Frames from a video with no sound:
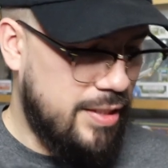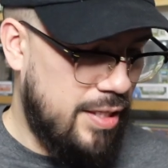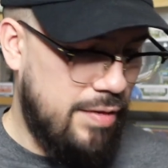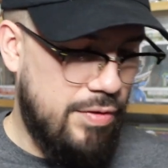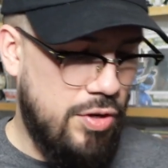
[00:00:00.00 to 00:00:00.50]

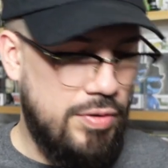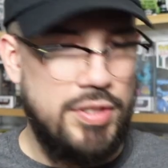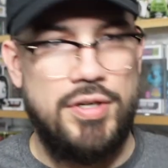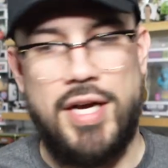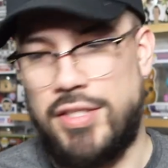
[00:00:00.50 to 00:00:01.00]
even though it was
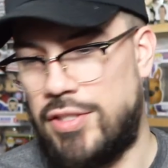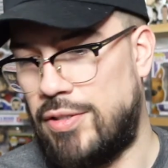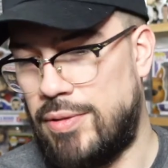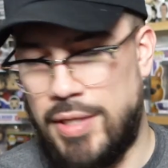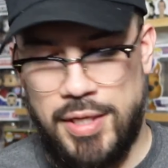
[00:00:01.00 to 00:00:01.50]

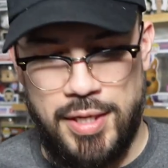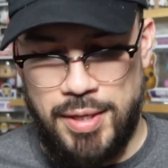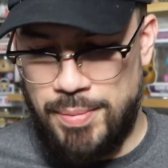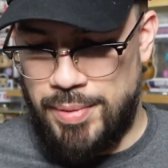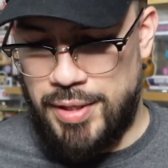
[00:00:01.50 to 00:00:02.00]
international,
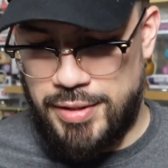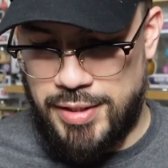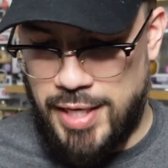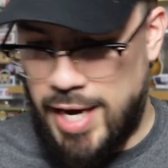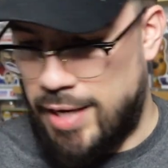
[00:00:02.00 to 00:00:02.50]
but
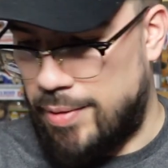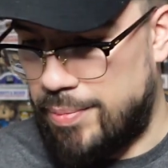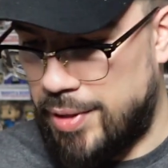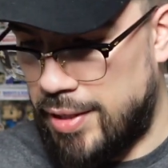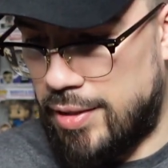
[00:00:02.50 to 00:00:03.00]
it's not.
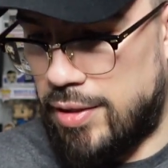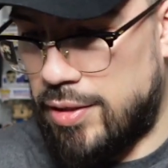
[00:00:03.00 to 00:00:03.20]
But